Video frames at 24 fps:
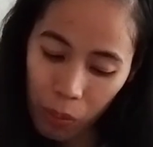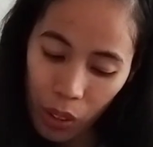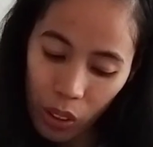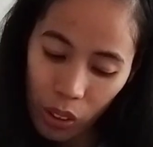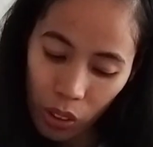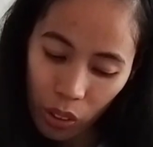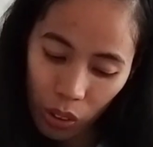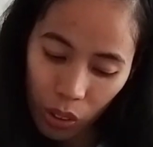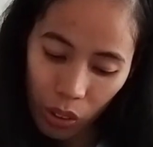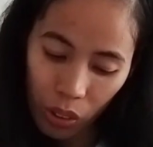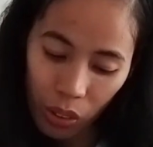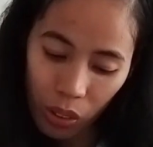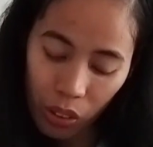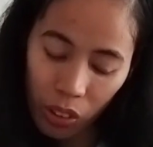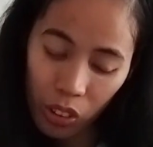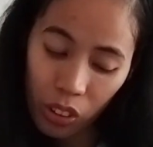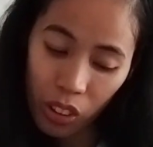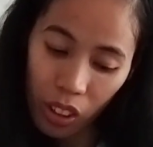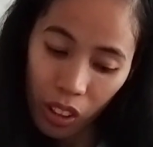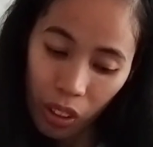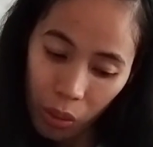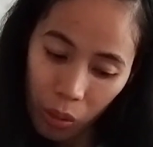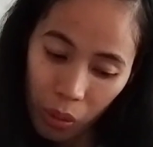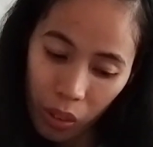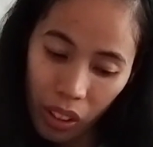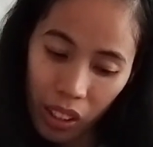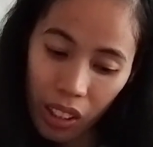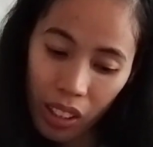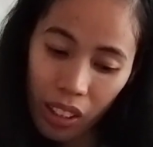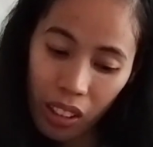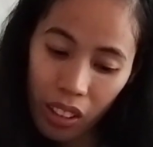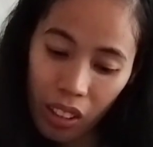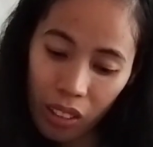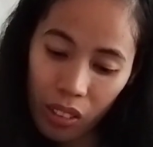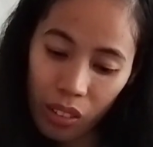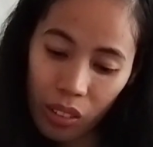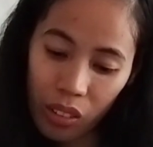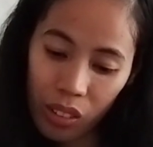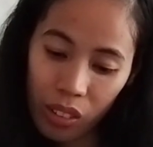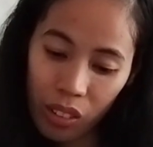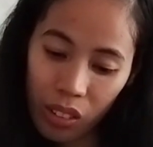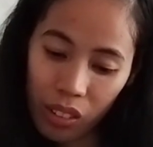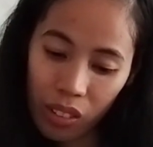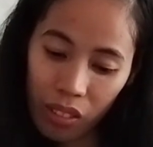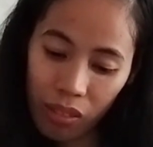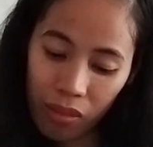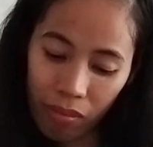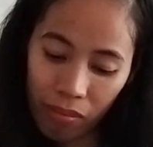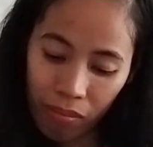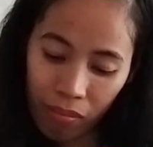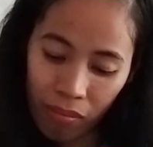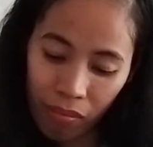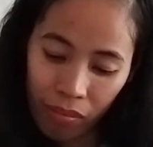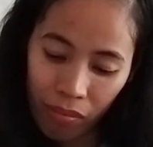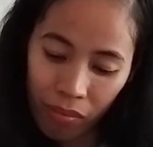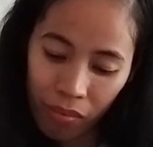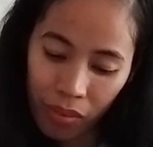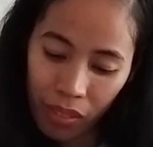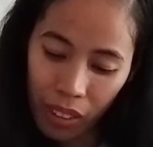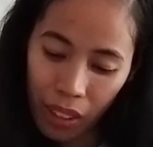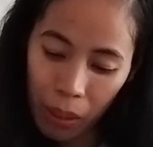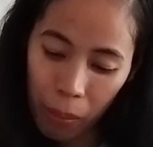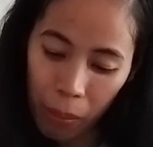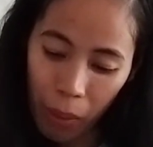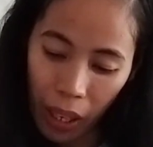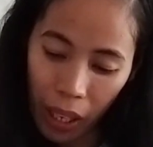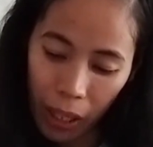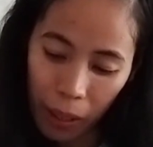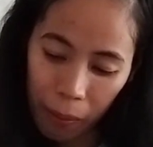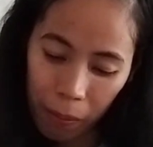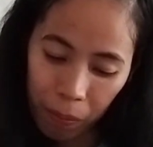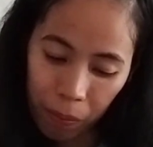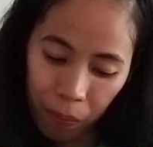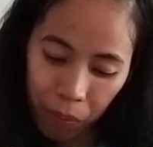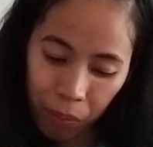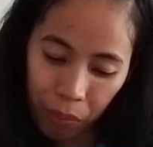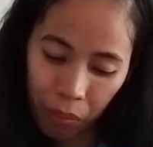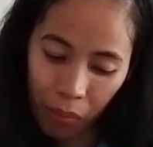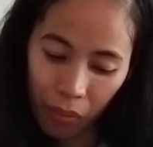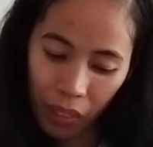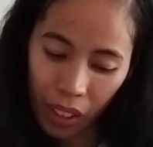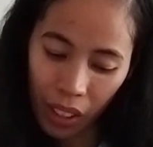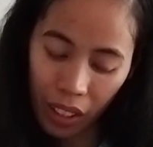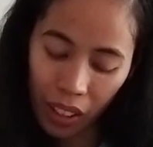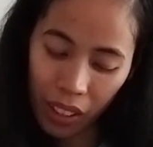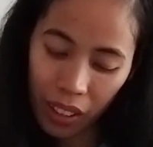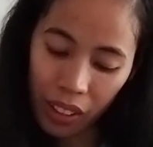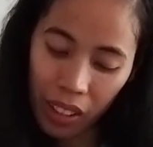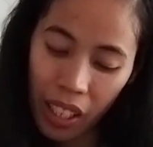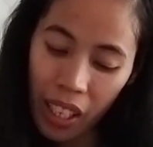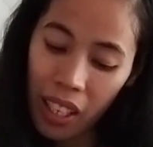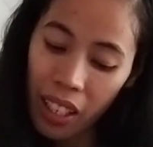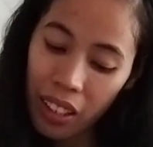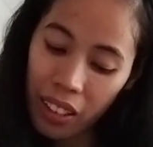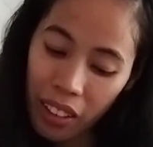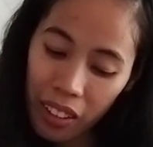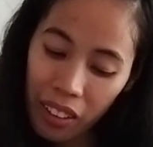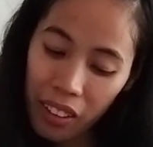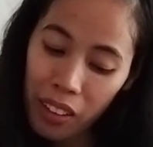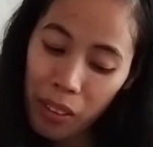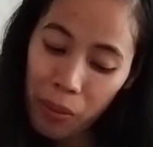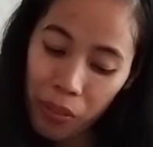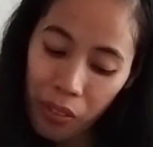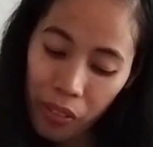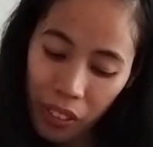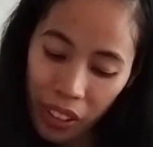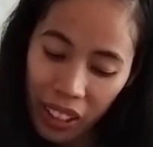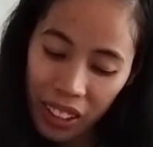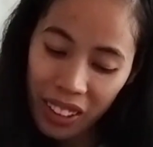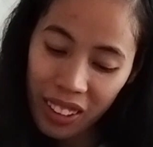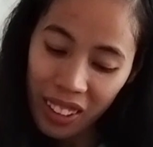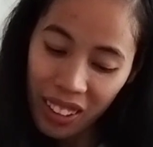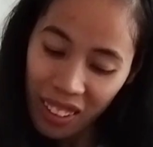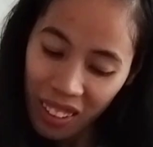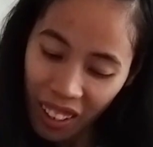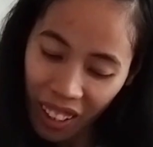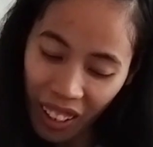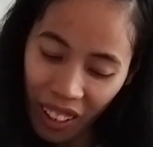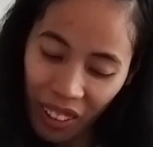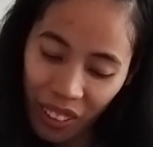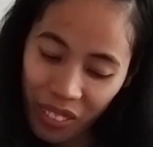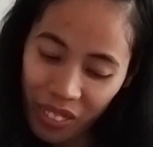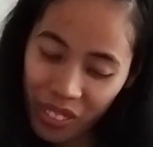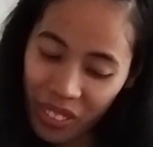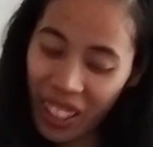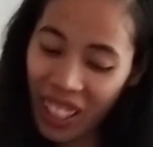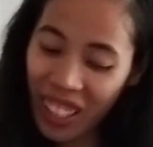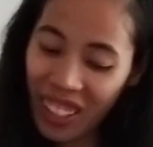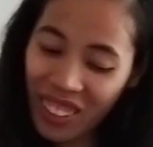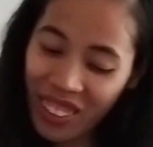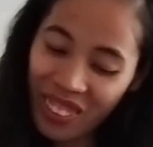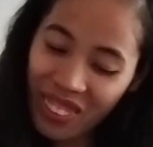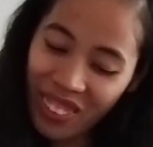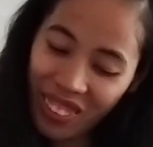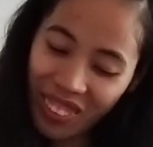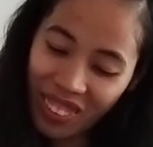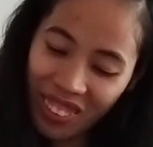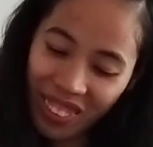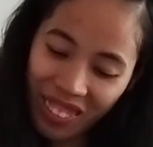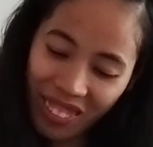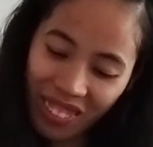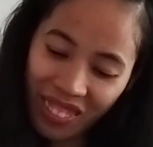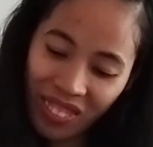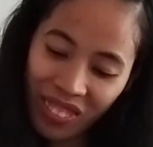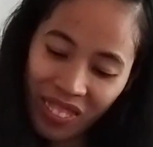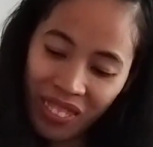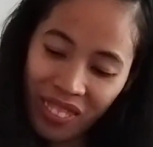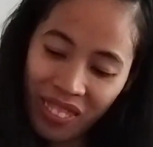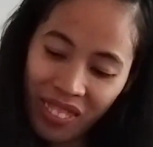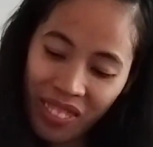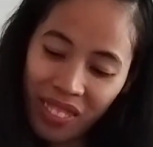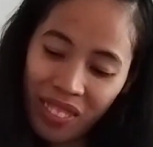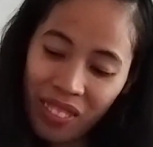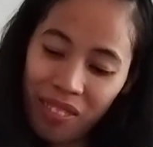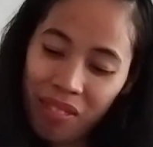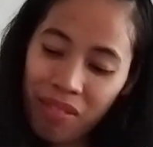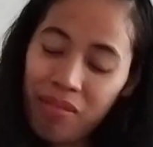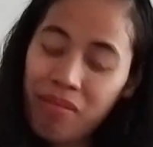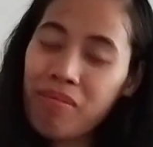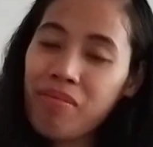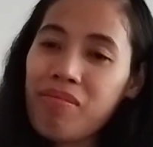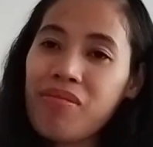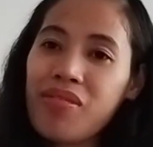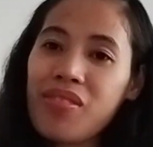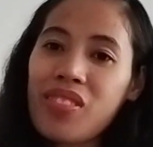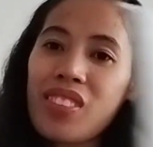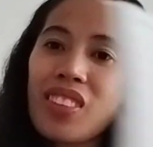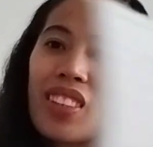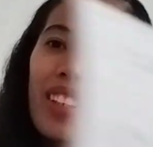is true, genuine, ganon, di ba? And let them feel the love, ganon. Mm-mm.